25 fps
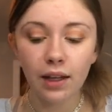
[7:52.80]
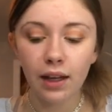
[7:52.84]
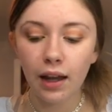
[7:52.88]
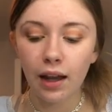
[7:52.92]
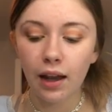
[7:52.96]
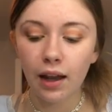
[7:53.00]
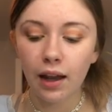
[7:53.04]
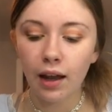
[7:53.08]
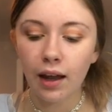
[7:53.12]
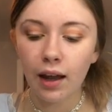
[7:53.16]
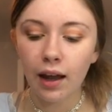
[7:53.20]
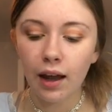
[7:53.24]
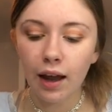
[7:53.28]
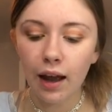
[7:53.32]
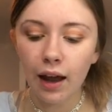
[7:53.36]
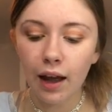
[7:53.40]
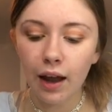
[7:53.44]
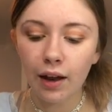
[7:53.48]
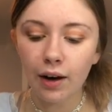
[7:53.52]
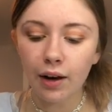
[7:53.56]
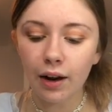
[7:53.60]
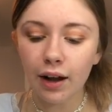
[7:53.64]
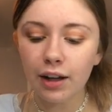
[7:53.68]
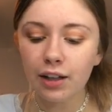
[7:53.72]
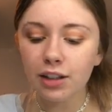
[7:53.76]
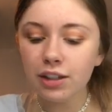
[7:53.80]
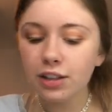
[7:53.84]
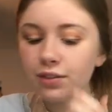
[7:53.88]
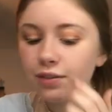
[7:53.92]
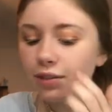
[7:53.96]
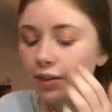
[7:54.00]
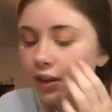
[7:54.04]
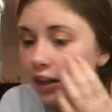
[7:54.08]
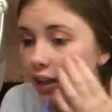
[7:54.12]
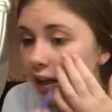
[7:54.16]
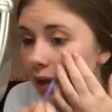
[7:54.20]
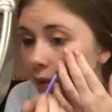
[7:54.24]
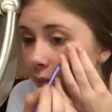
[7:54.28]
I don't know, I
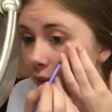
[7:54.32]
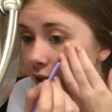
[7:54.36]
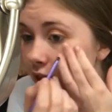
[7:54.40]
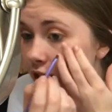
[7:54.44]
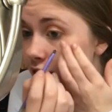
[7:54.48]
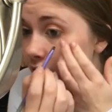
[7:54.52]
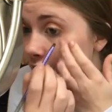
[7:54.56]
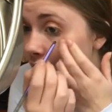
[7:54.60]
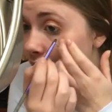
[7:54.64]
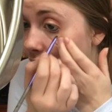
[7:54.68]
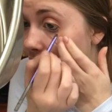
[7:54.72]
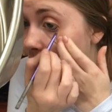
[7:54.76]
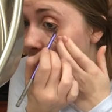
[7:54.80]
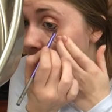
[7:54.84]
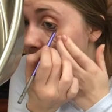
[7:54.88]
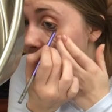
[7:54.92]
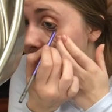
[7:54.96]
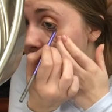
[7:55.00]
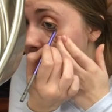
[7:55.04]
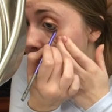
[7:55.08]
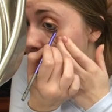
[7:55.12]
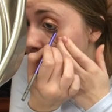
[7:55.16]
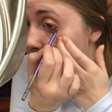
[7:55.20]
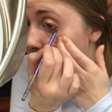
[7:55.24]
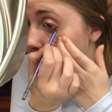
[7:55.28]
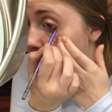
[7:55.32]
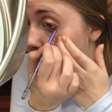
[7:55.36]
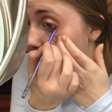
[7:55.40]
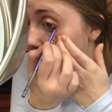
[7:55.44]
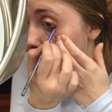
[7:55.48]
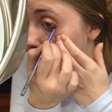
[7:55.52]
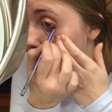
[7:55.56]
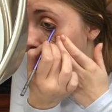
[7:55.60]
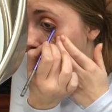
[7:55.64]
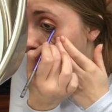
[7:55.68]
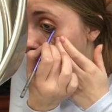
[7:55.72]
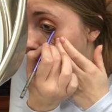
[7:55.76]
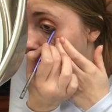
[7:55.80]
just feel like it makes your eyes
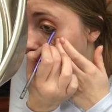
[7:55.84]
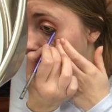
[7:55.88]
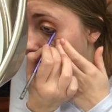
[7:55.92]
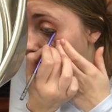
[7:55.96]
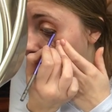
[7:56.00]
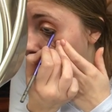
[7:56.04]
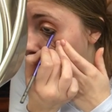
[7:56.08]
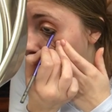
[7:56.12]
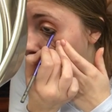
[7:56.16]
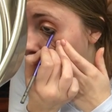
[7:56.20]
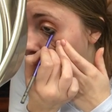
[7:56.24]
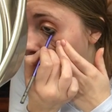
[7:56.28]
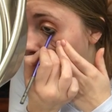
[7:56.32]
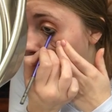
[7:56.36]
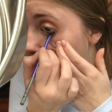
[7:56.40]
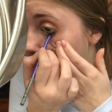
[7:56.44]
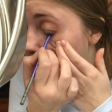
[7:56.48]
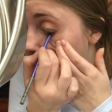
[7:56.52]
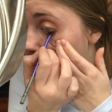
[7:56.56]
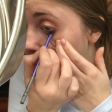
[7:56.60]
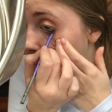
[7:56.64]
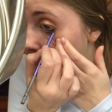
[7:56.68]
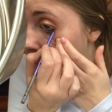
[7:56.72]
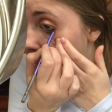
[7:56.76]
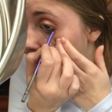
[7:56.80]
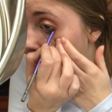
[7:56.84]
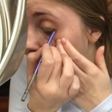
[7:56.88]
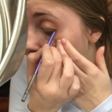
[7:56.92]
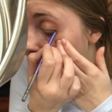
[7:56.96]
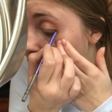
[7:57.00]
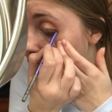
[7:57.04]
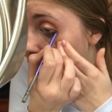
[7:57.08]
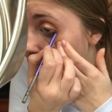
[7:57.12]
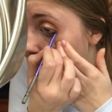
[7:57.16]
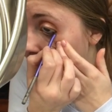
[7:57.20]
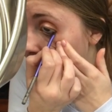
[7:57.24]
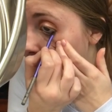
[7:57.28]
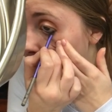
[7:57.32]
pop more.
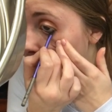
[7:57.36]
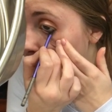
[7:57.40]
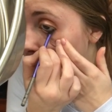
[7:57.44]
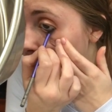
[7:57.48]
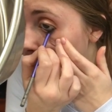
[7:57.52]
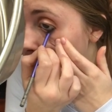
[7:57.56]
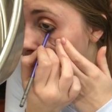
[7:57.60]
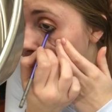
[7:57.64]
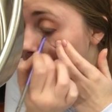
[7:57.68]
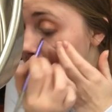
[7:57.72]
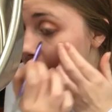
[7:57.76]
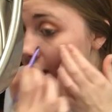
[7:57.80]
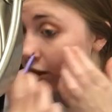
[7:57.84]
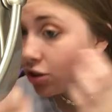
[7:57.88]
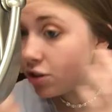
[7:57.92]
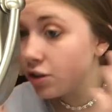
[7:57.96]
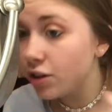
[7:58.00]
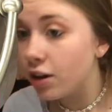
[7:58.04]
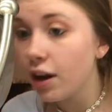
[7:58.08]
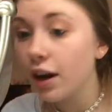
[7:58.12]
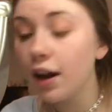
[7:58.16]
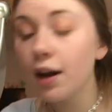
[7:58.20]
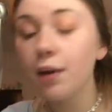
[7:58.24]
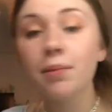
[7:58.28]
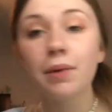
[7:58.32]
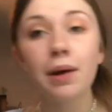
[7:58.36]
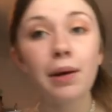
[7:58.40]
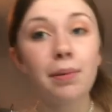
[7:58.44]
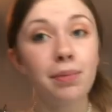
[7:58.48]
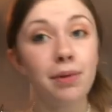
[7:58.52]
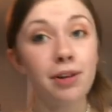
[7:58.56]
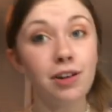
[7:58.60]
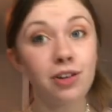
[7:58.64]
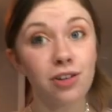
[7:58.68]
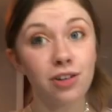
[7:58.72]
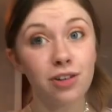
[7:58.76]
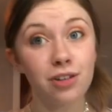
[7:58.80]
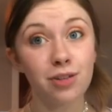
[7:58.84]
It might
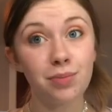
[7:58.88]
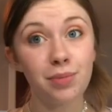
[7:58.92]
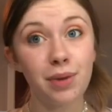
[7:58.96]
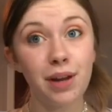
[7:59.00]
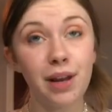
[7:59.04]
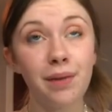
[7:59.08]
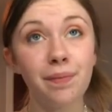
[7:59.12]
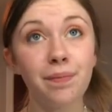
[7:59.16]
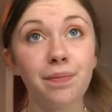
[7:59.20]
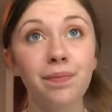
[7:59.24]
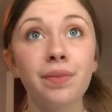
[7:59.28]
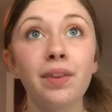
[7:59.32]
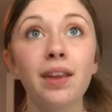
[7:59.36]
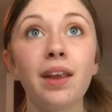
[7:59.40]
be just me.